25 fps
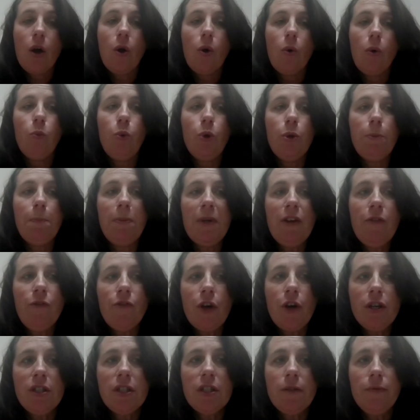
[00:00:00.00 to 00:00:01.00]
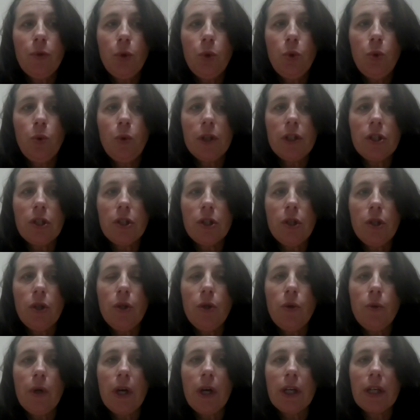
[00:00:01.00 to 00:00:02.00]
would be, first of all,
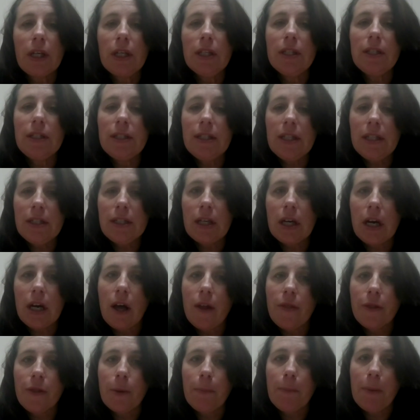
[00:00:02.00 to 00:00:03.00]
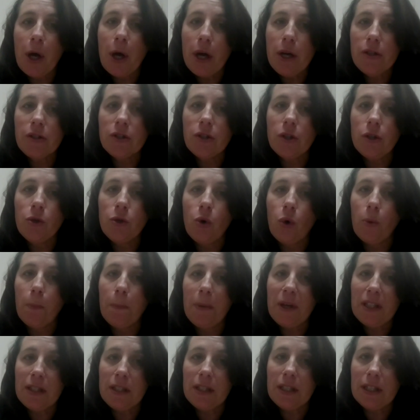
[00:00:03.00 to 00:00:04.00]
to consider the person or
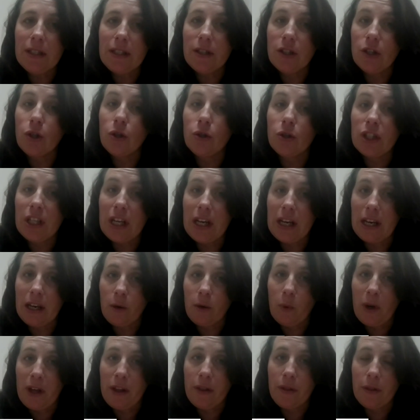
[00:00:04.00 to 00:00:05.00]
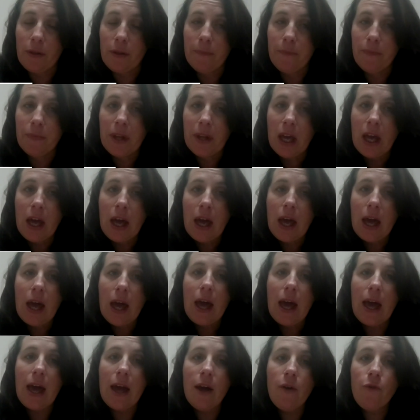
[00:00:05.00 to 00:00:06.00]
business that you're dealing with.
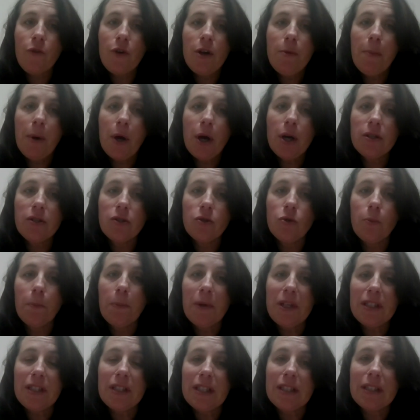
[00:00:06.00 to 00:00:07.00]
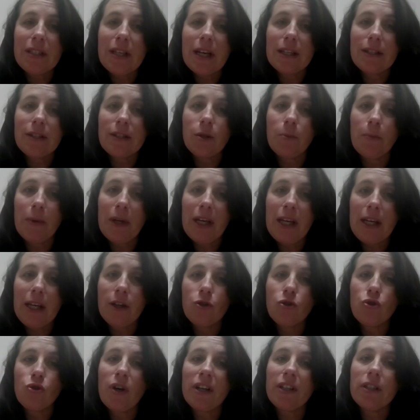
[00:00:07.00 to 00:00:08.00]
Every person or business has to be
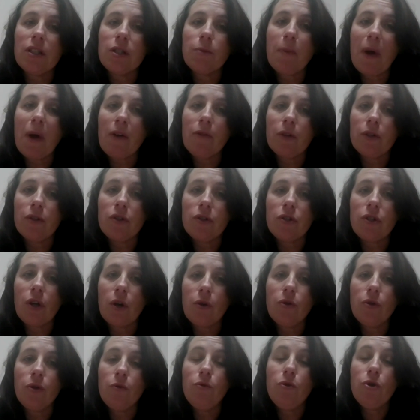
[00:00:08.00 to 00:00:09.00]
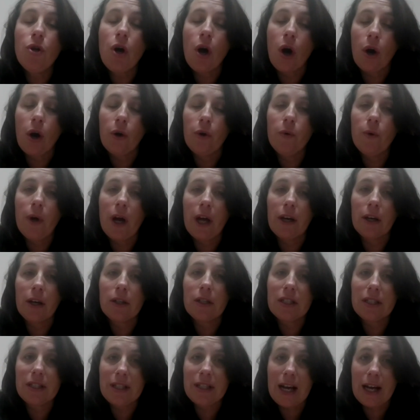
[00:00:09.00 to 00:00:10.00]
transparent so you know and
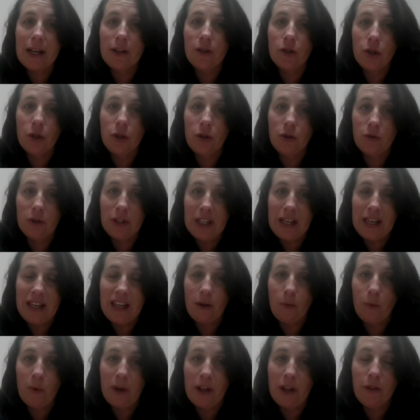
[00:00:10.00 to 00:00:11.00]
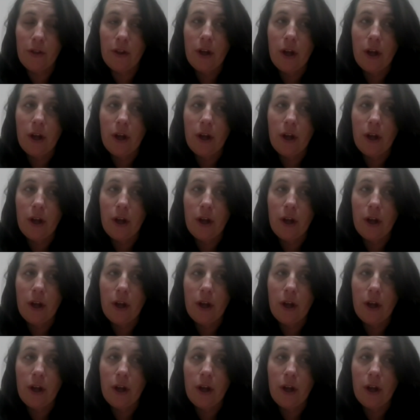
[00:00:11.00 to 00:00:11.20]
understand who you're dealing with.